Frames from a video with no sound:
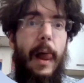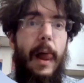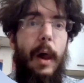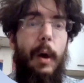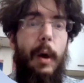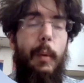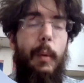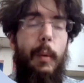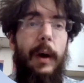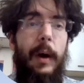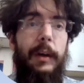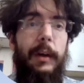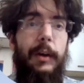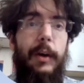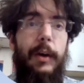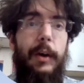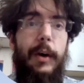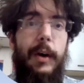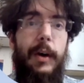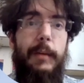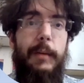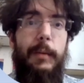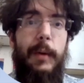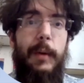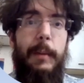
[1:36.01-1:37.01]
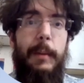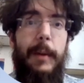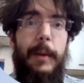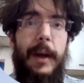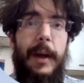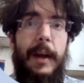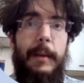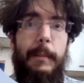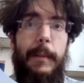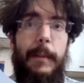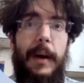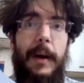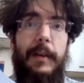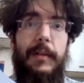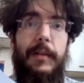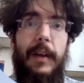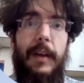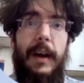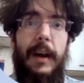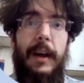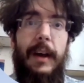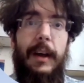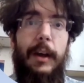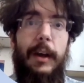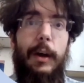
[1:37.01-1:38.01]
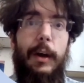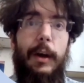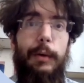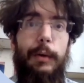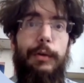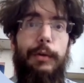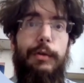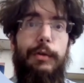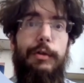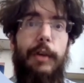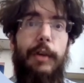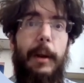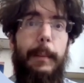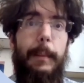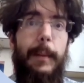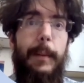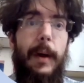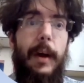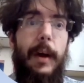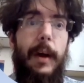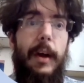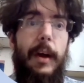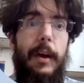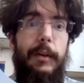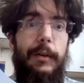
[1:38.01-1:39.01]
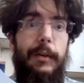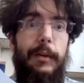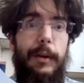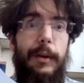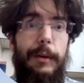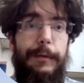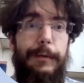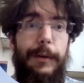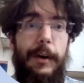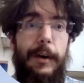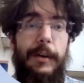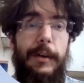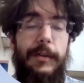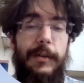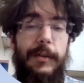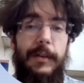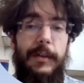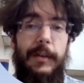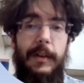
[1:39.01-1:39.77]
what could we mean by saying ghost ship? So the first